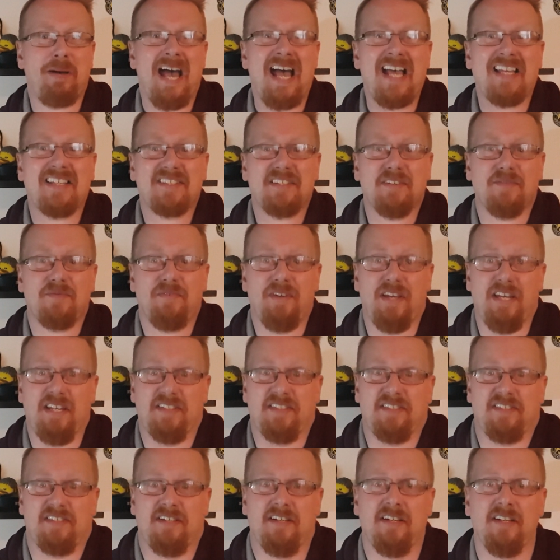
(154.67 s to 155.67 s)

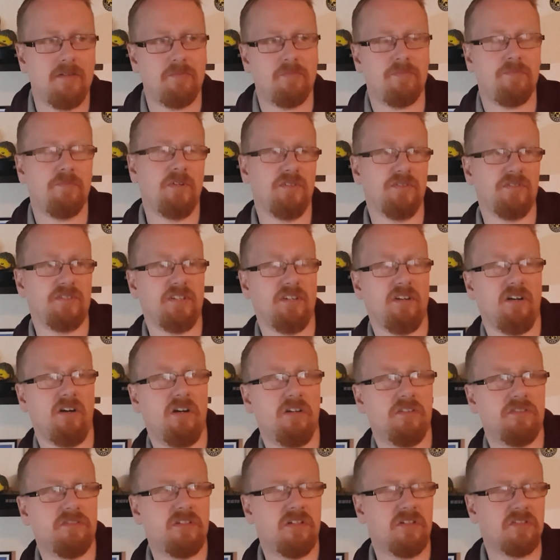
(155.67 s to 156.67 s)
pacifist? The ones that
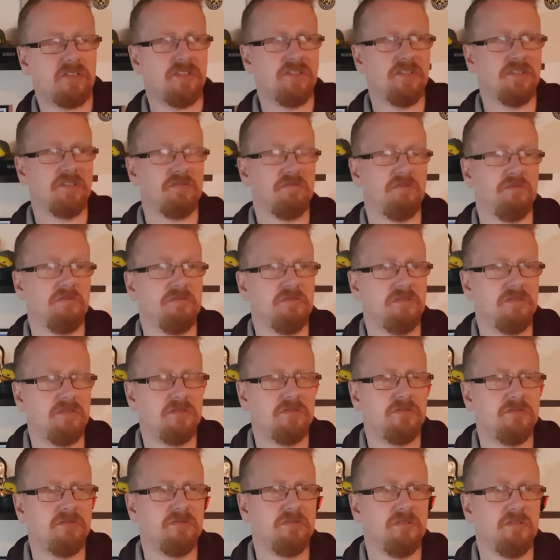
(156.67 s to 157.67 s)
aren't doctors
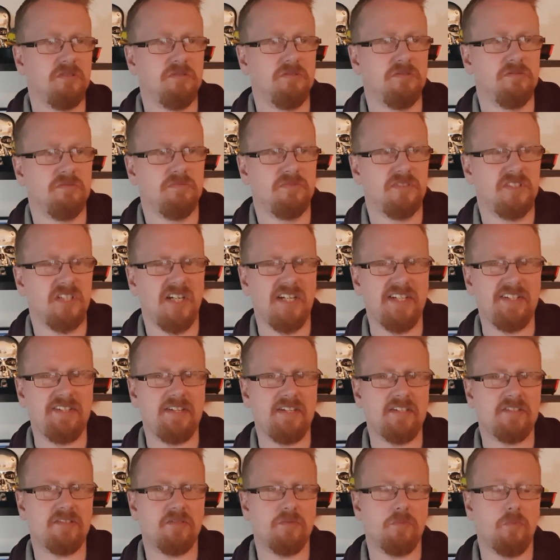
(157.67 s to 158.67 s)
or
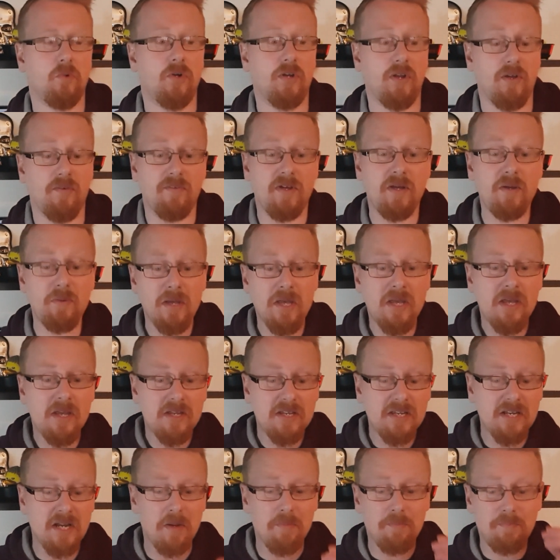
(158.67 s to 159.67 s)
scientists and whatever.
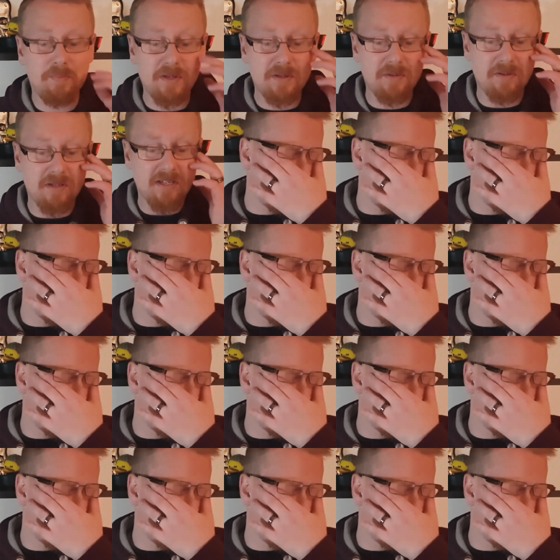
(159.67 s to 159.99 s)
You know, but